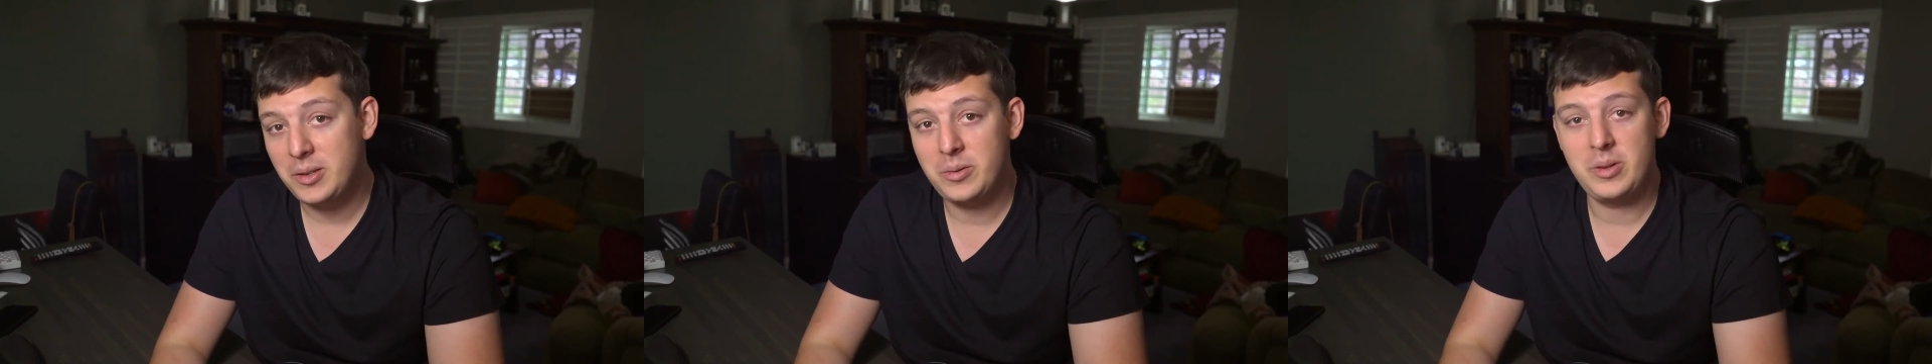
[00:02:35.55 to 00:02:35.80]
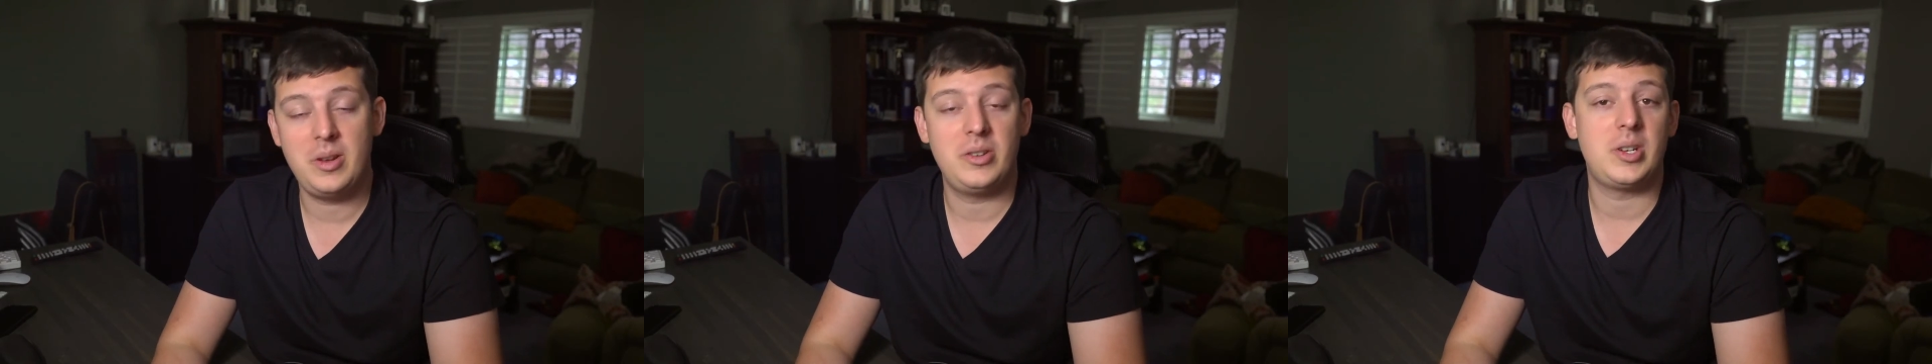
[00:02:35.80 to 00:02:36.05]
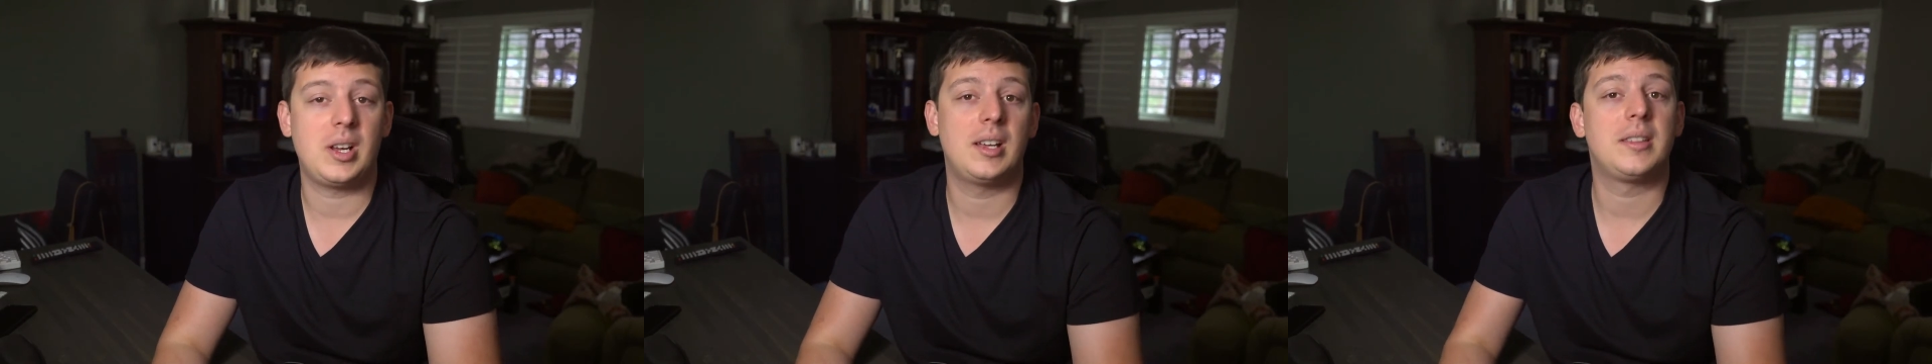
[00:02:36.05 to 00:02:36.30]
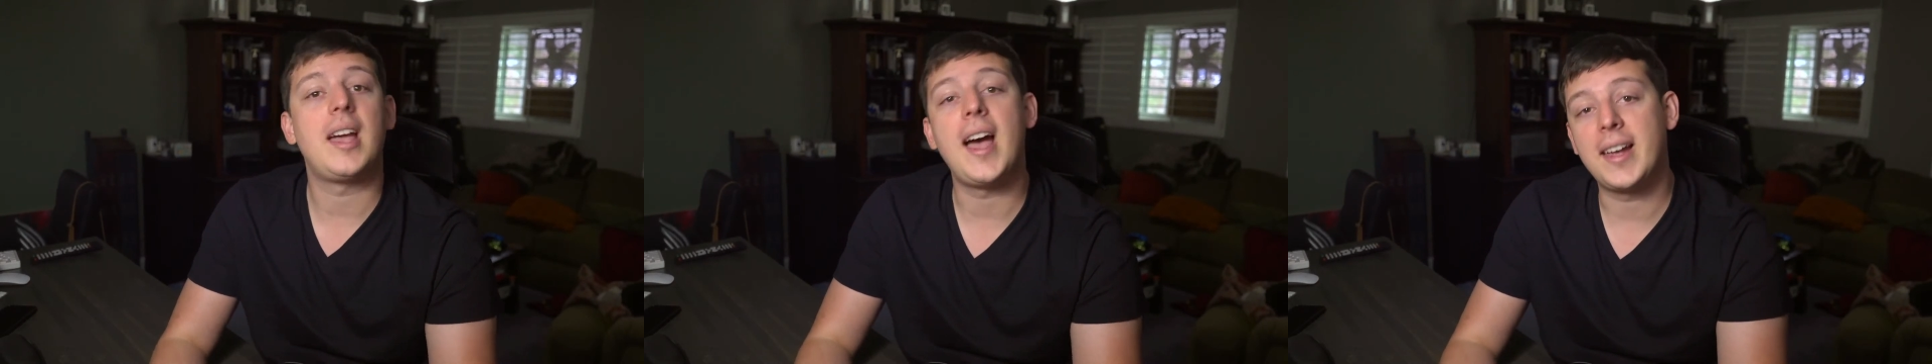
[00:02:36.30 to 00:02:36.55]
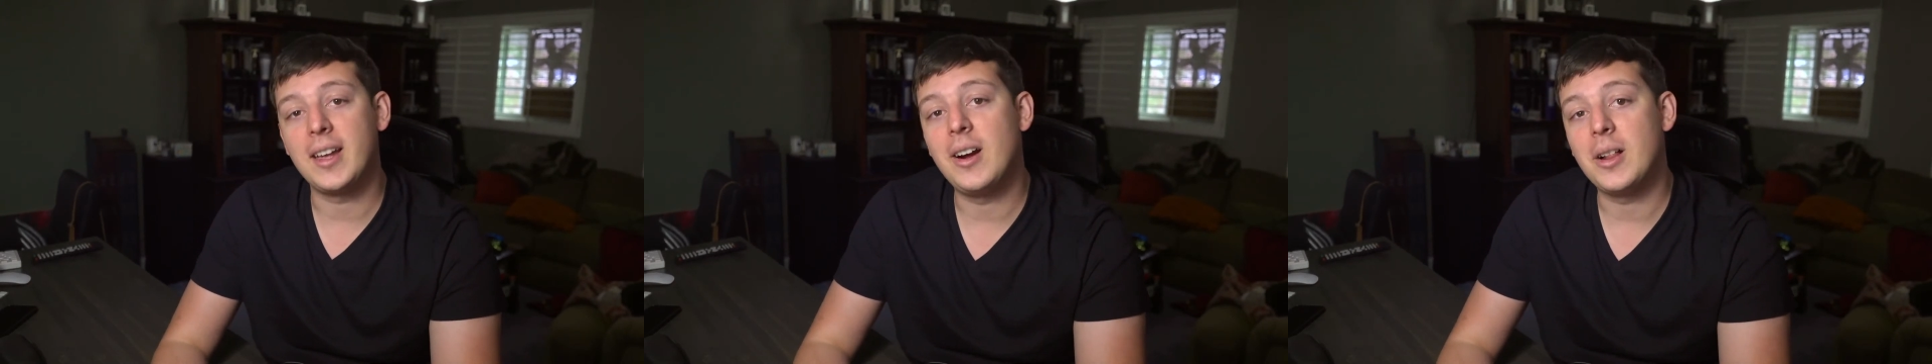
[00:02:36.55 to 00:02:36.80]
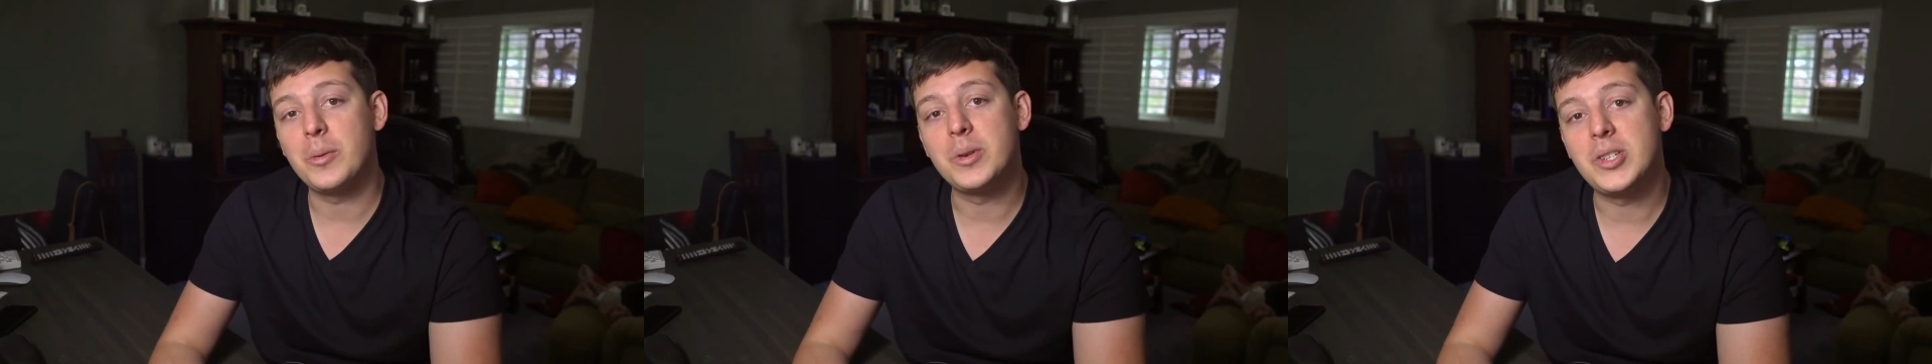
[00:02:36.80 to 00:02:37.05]
you can check out the Hacking
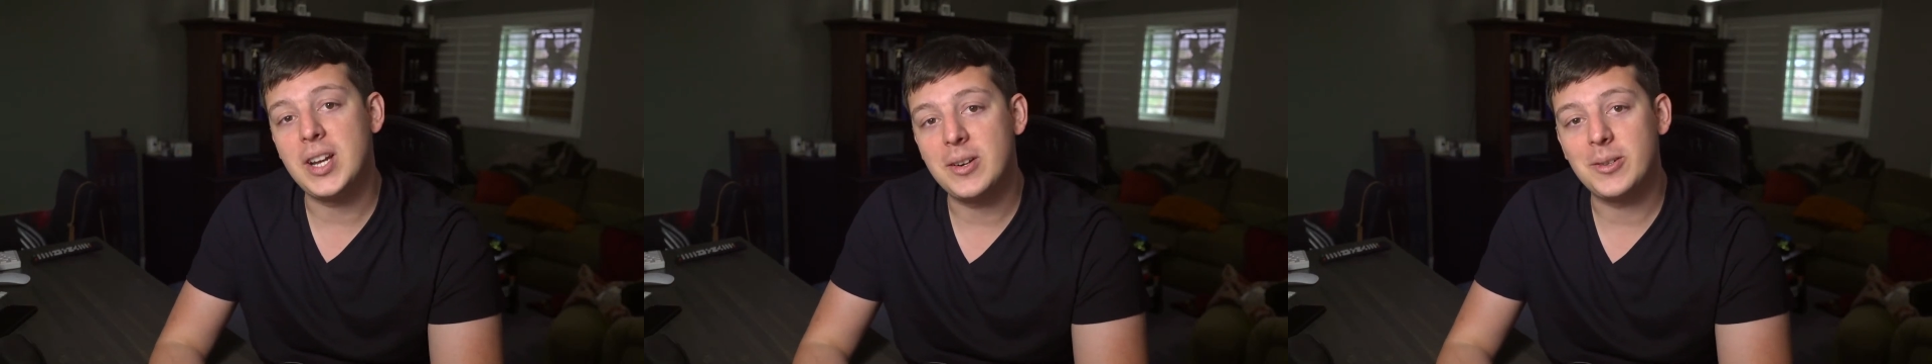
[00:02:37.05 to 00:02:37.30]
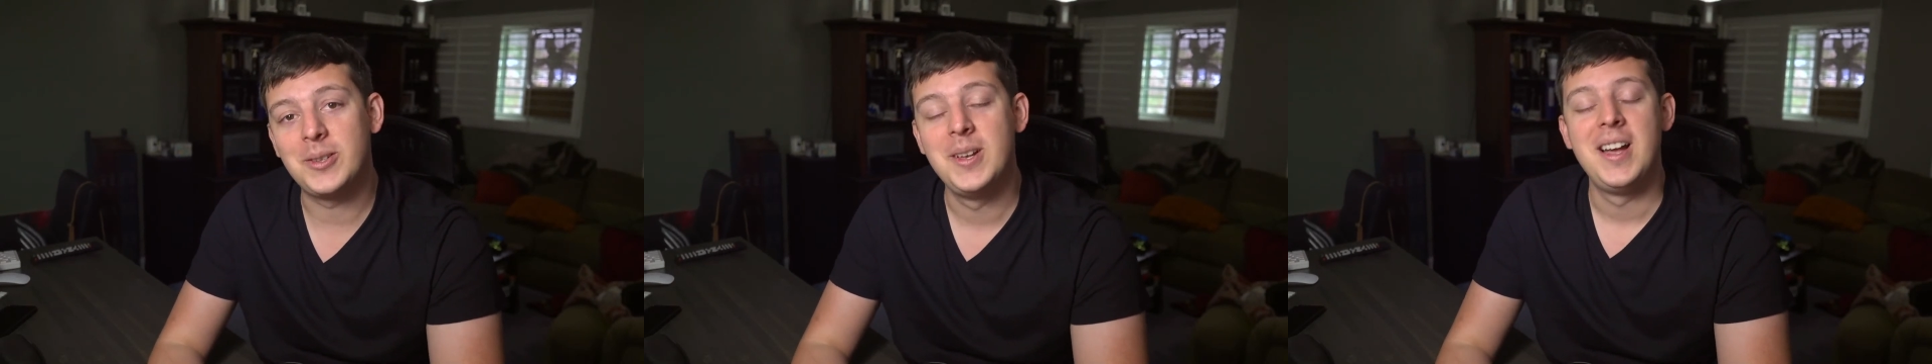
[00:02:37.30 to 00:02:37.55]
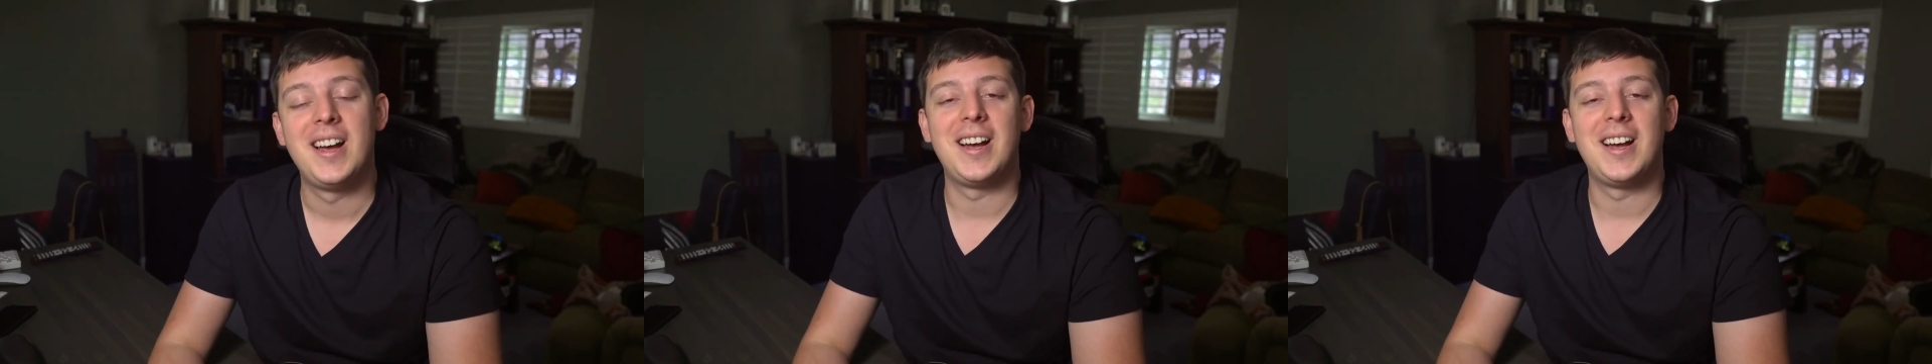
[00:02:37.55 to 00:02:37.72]
Hollywood channel,